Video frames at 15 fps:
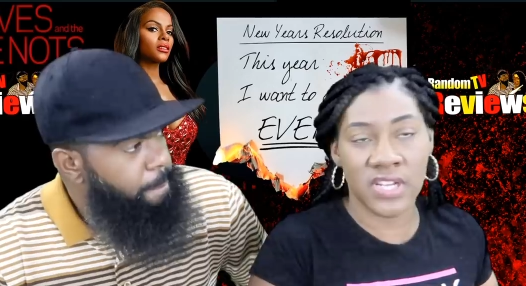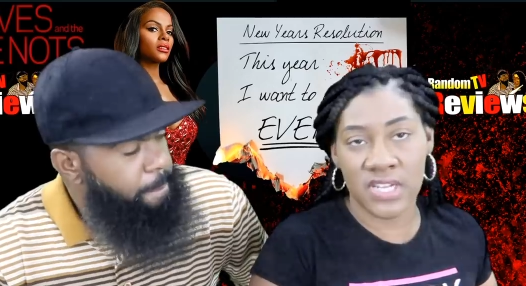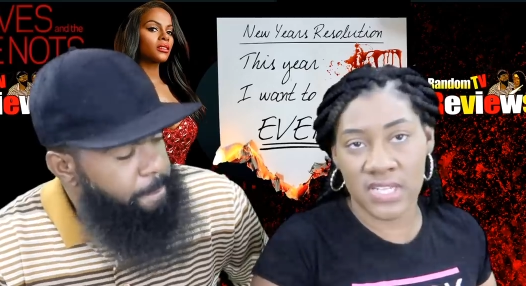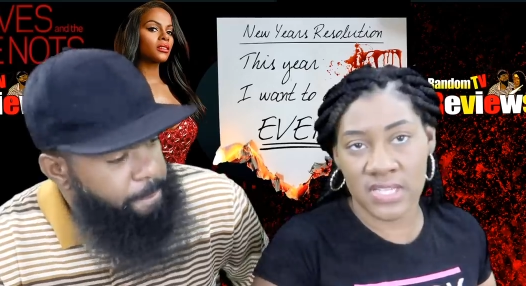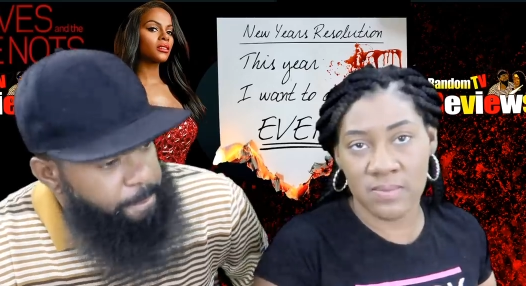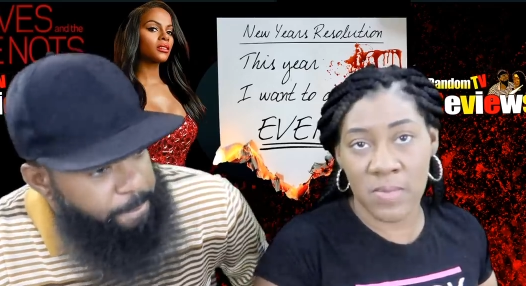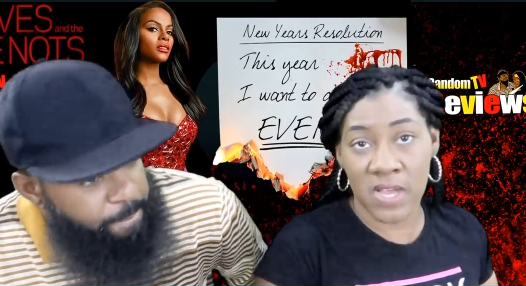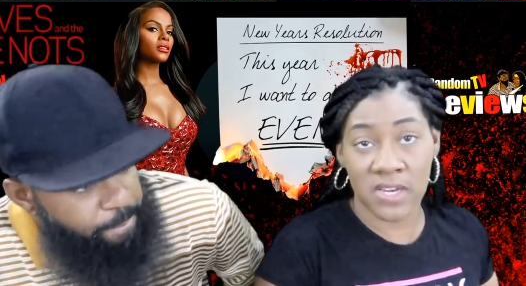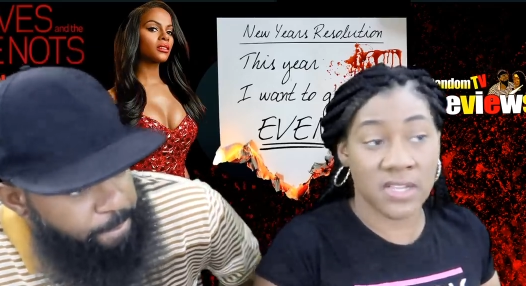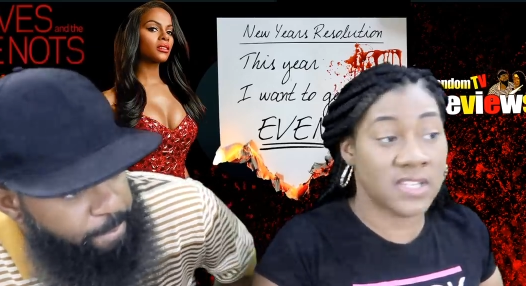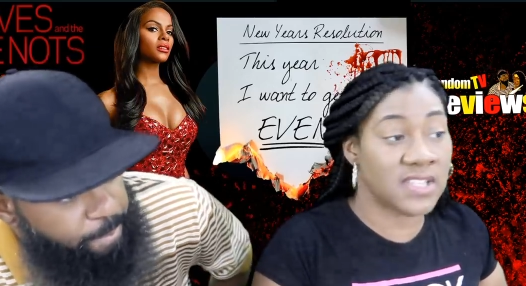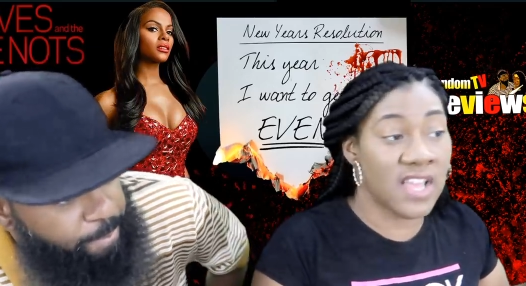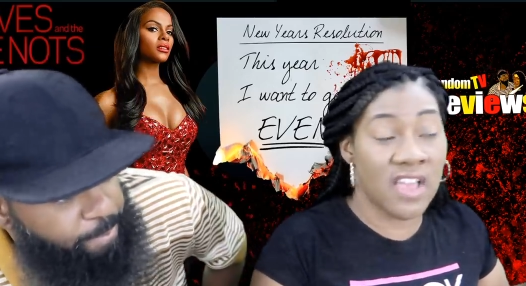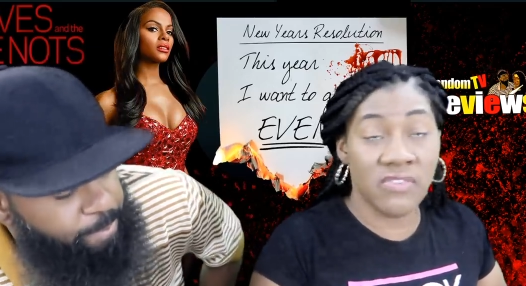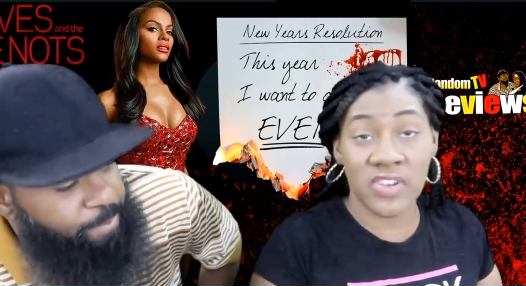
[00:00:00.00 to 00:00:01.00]
Speaker 1: rid of this money
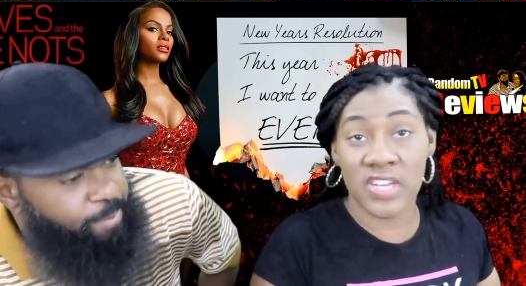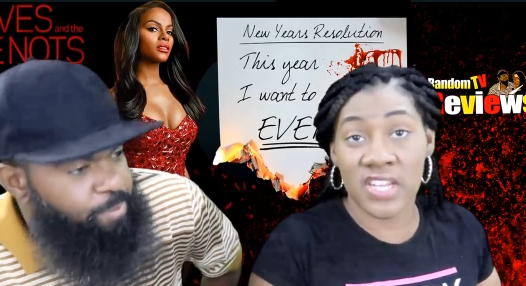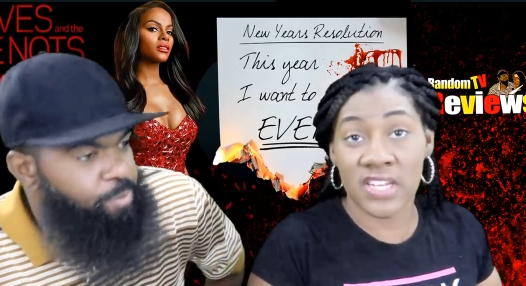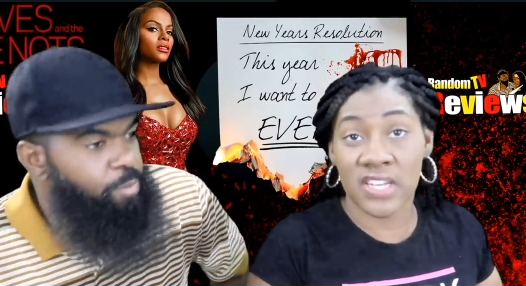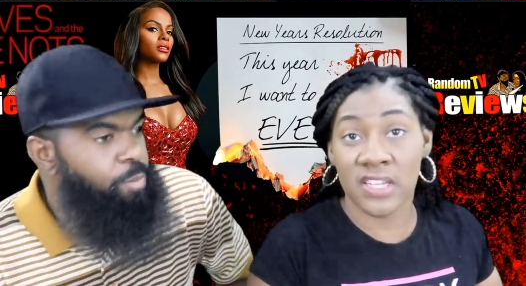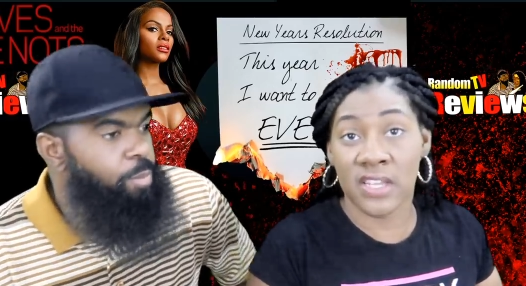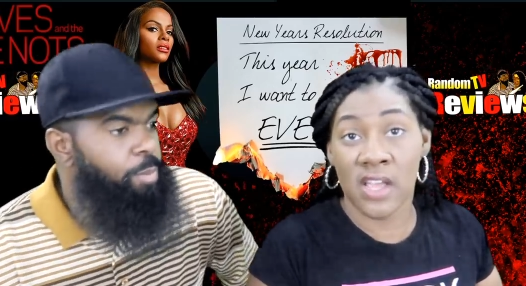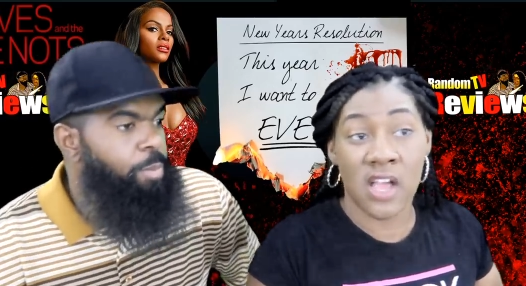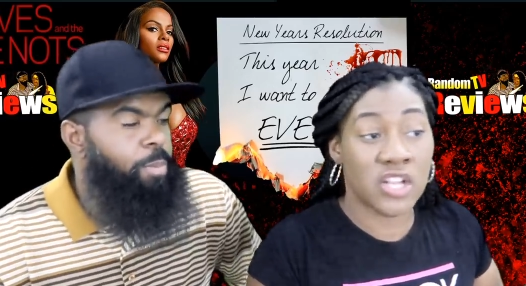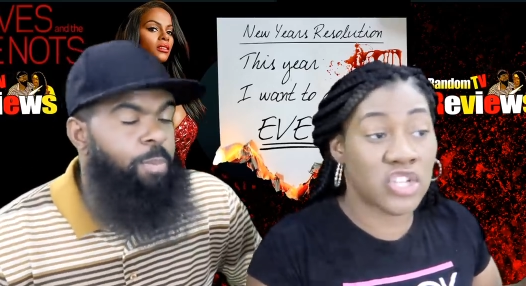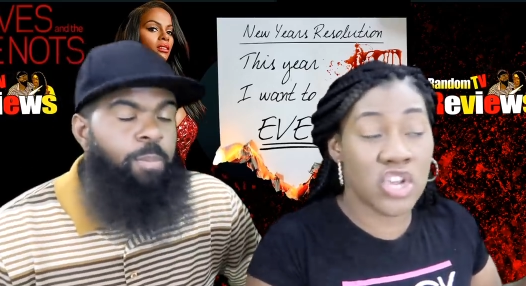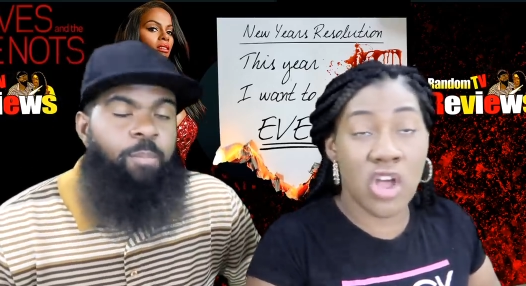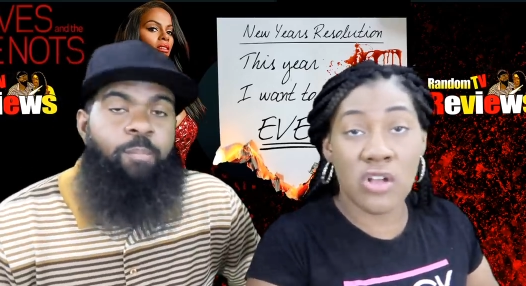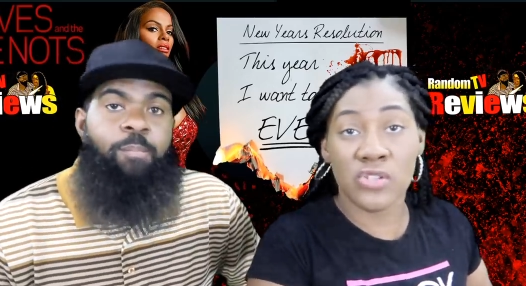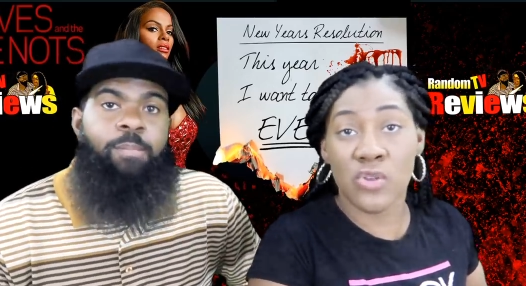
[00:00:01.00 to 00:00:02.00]
because evidently
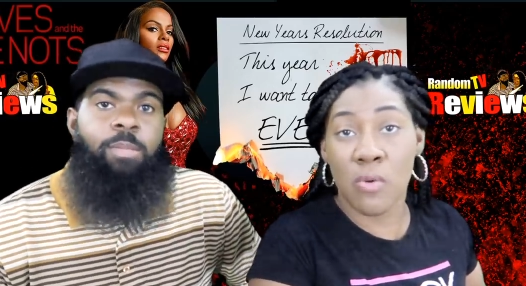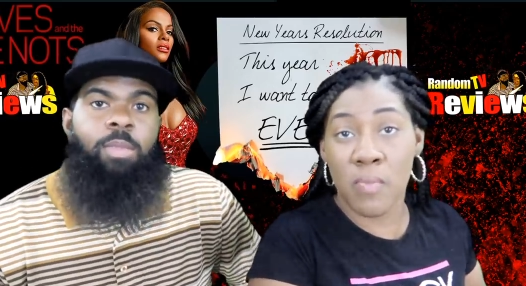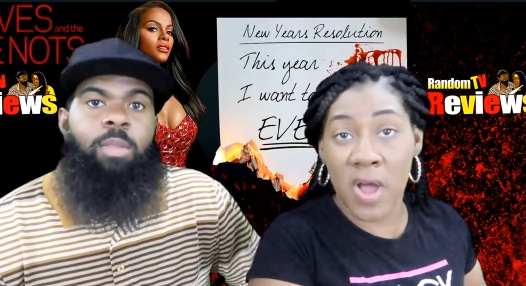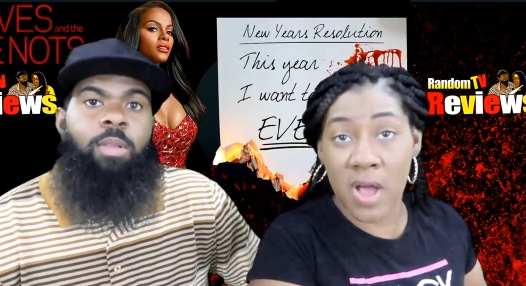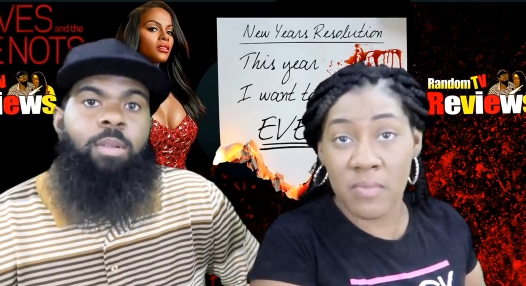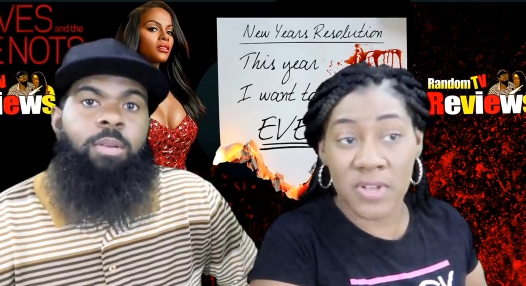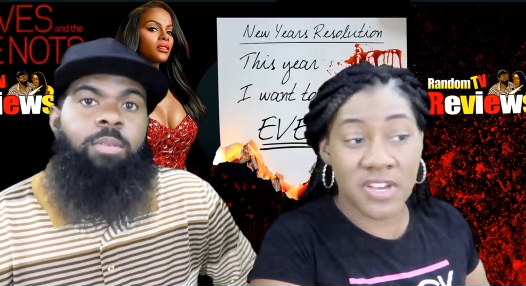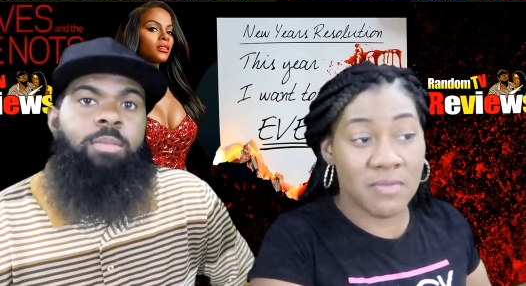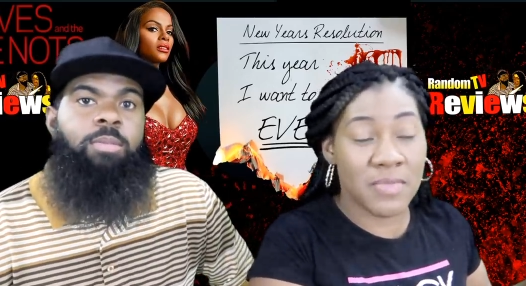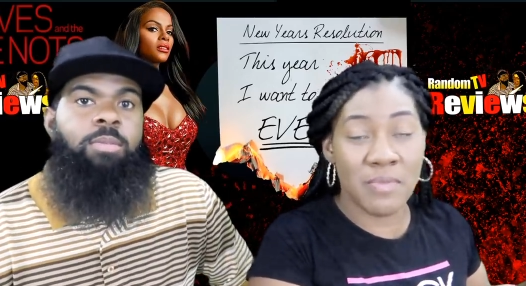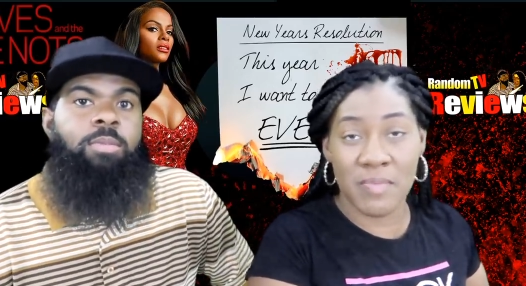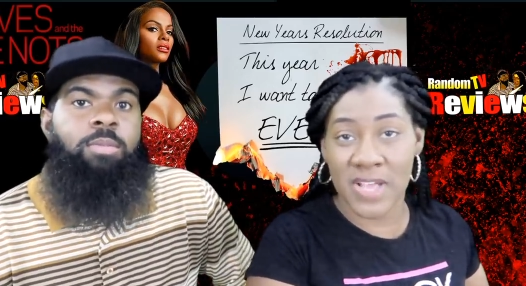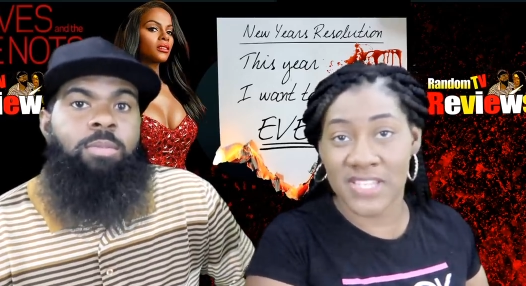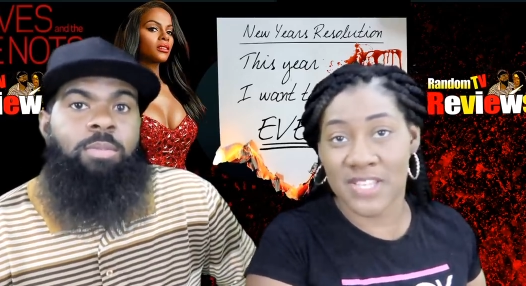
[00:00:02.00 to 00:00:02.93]
Charles Obama done been